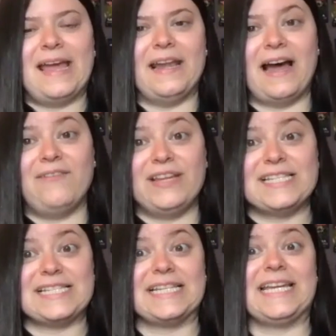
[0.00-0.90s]
And
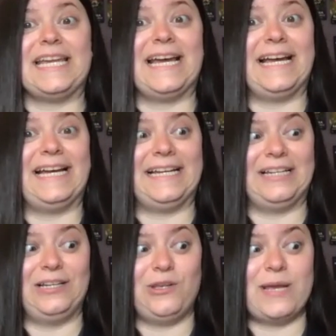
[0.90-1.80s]
obviously, you
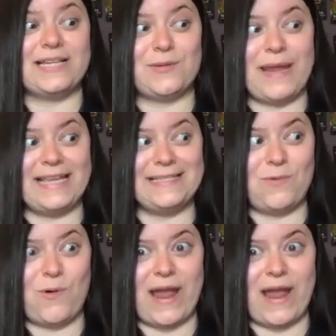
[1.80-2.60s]
guys are making some